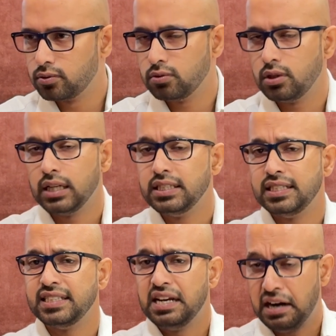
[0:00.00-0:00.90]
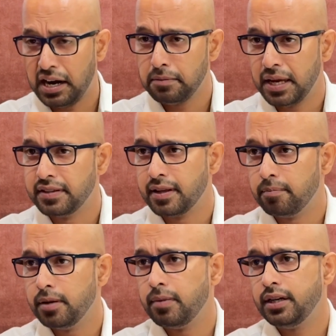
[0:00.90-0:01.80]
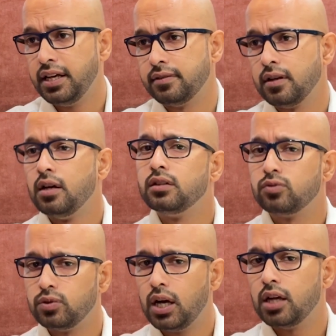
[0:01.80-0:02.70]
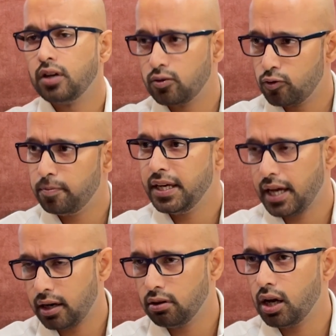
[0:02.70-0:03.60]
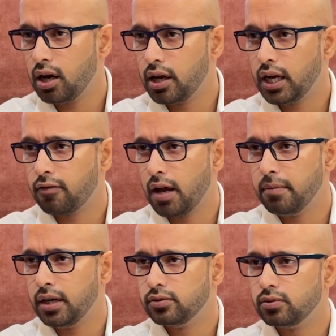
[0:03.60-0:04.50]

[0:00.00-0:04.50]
So this is a random example, but yes, so that would be an requirement.